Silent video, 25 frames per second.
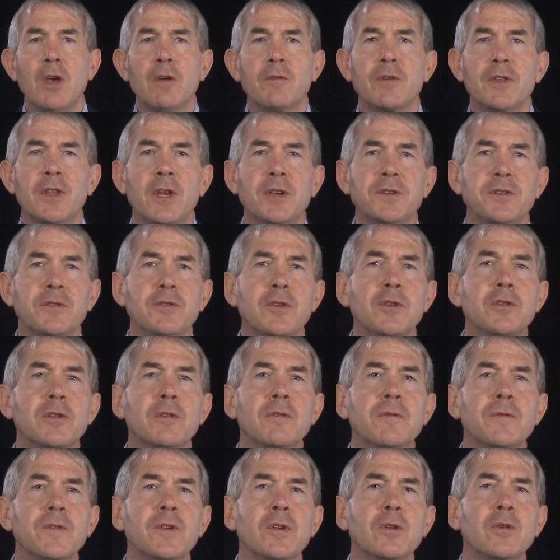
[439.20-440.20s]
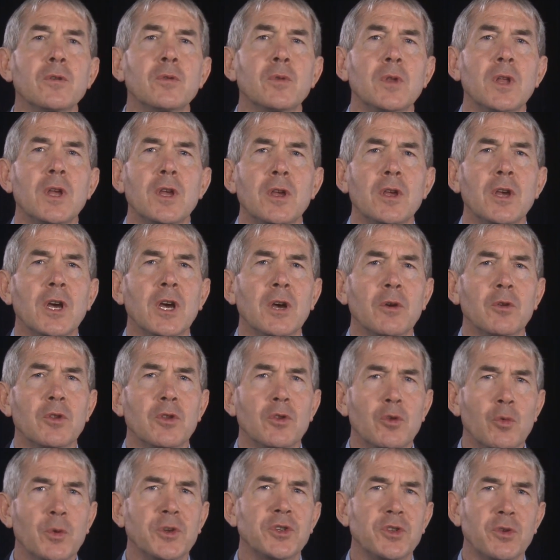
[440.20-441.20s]
For those of you that feel
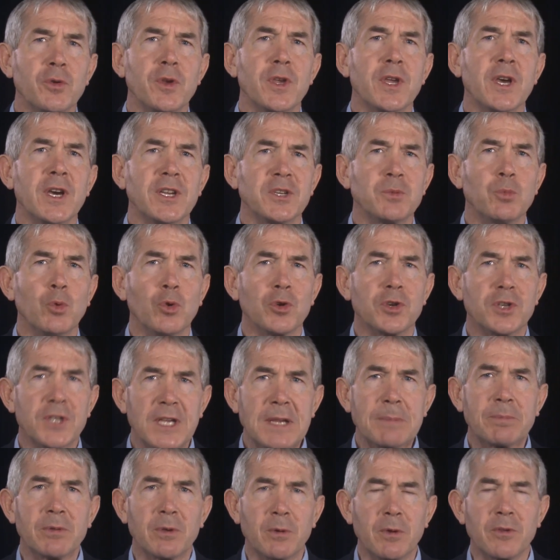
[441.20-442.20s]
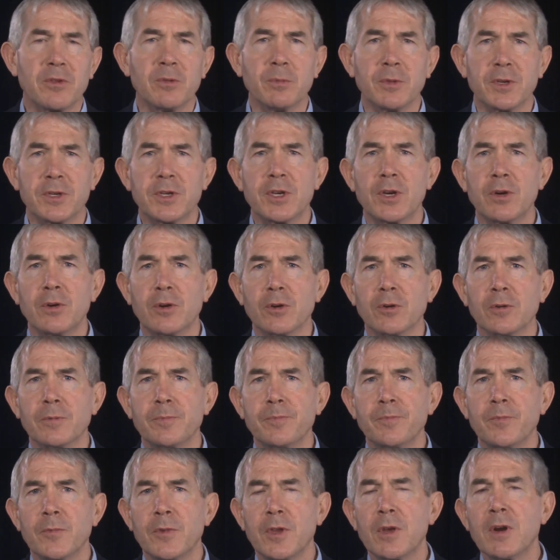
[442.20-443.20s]
you wish to engage more deeply with the material,
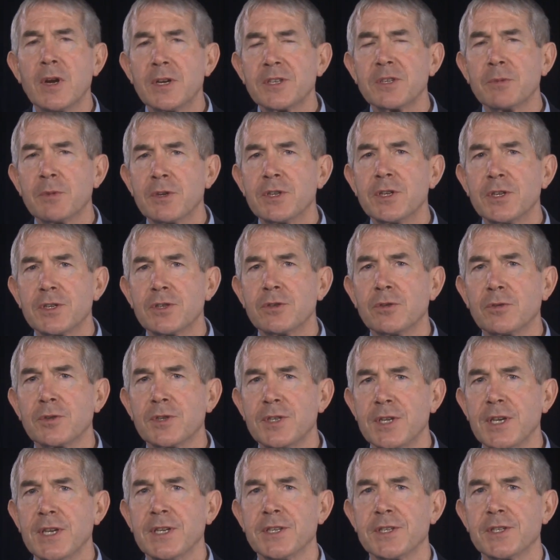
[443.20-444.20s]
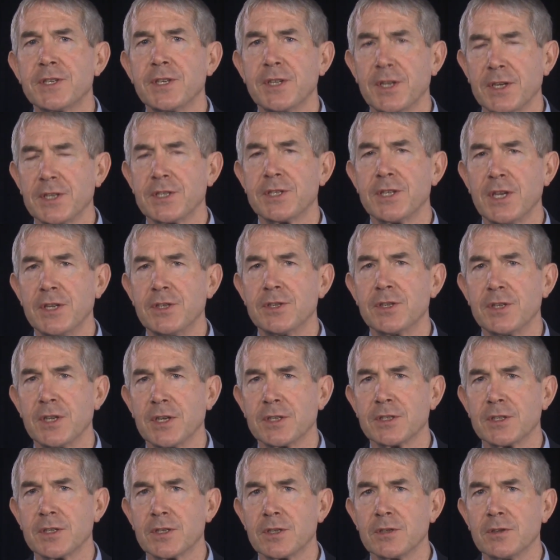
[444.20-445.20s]
there are some additional tests and extension
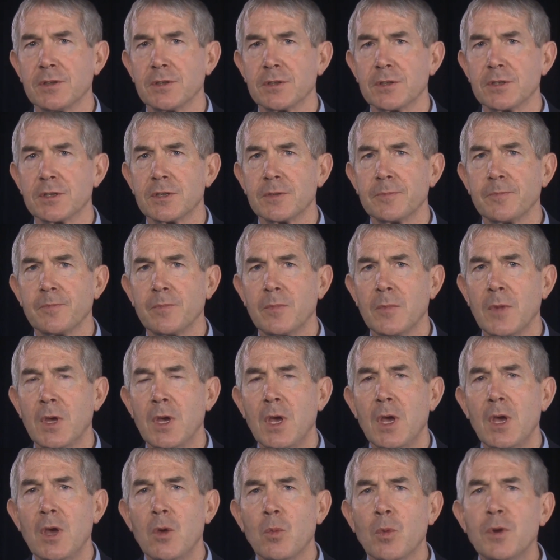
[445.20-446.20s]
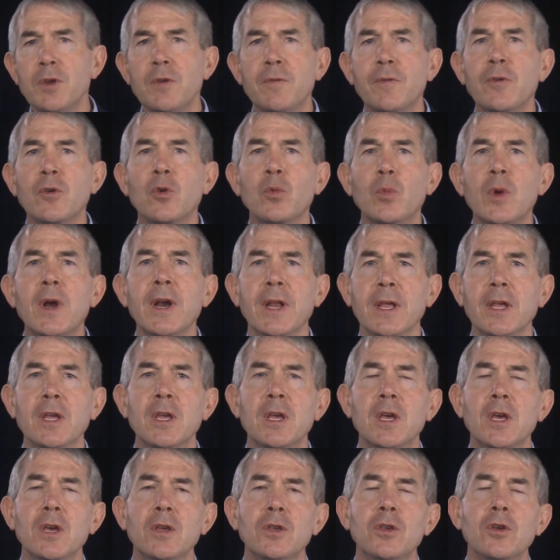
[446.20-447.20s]
exercises. When you feel ready,
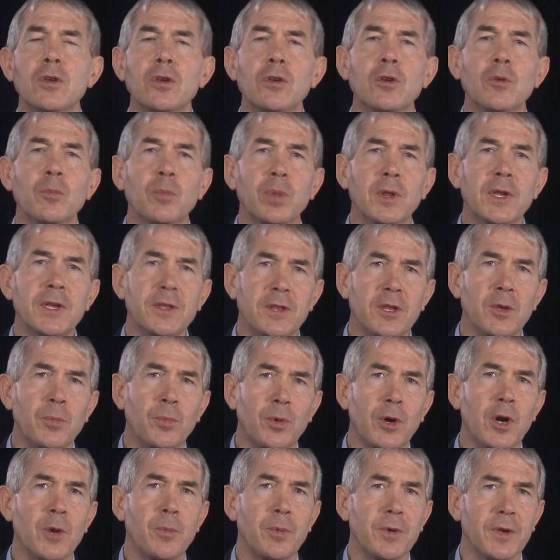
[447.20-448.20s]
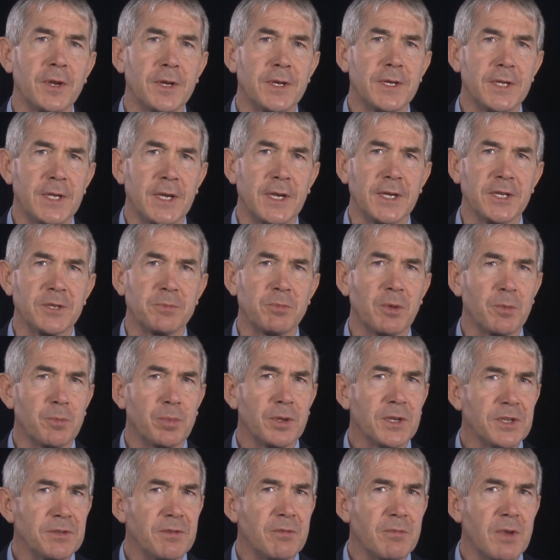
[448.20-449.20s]
you can complete the appropriate test, but
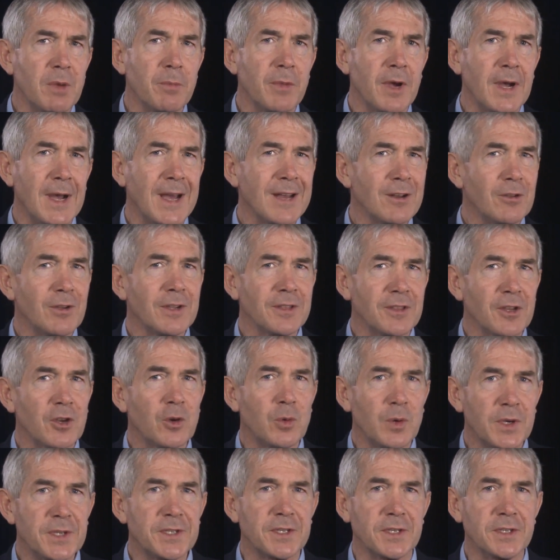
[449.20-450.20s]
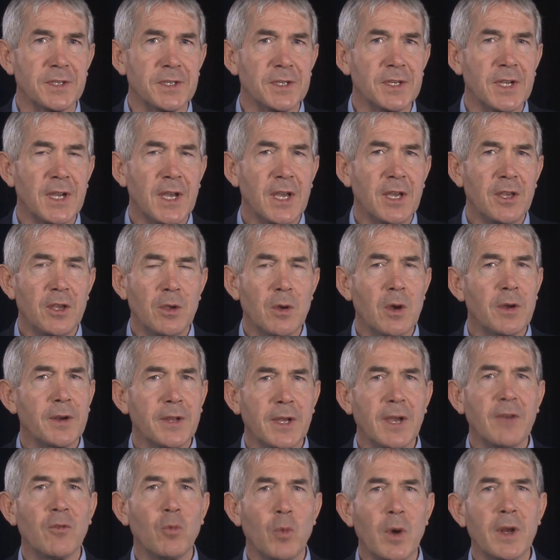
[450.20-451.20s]
please remember, unlike the quizzes, you only
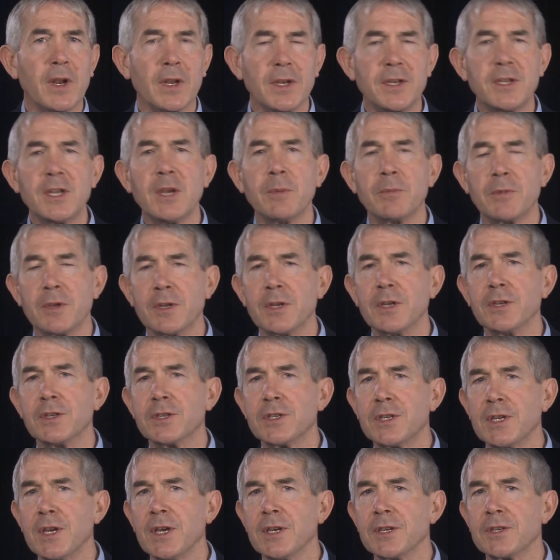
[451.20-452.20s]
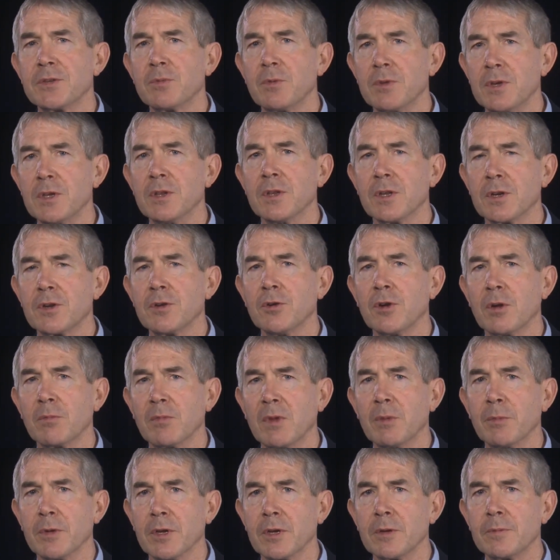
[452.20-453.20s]
have one attempt at each test within the time
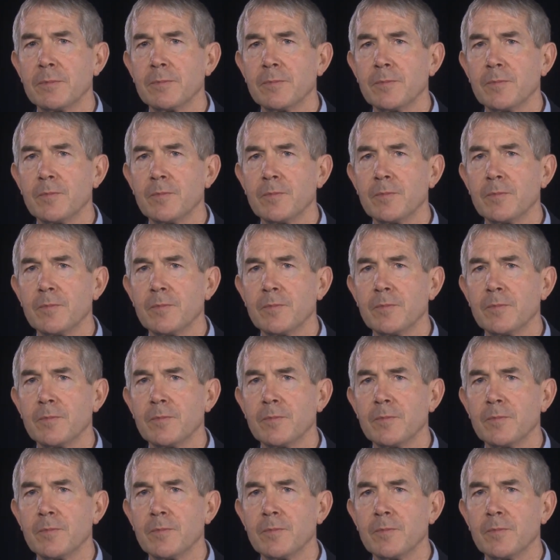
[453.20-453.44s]
limit.